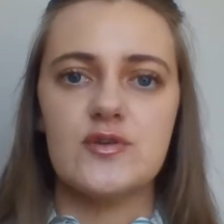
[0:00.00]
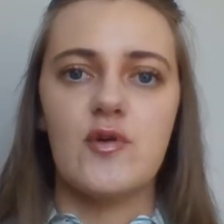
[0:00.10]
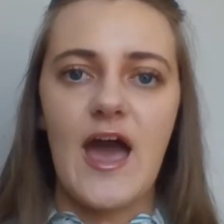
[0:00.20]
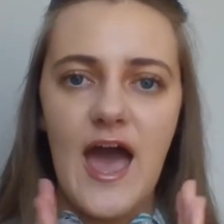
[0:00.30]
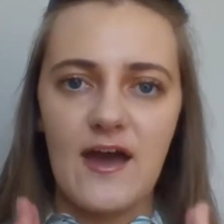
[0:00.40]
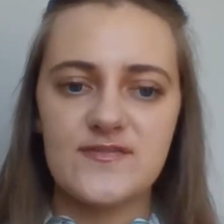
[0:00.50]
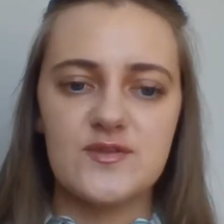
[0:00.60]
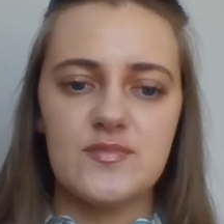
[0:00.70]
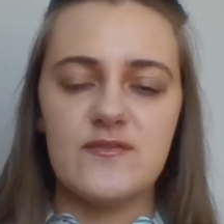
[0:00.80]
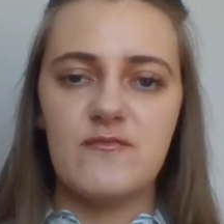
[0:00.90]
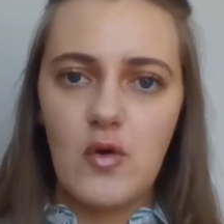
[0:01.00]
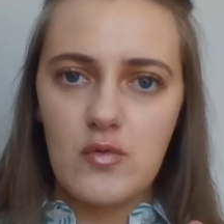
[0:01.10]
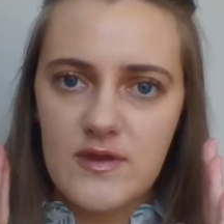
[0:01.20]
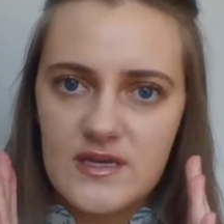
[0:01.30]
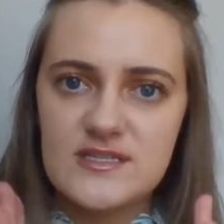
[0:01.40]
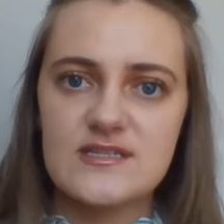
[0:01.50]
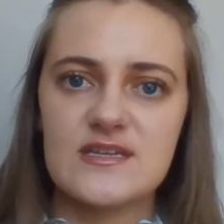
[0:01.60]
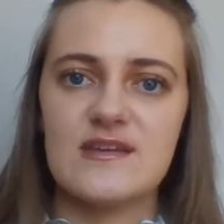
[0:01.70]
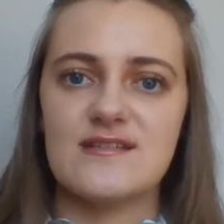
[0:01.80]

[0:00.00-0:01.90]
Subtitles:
You have to be focused.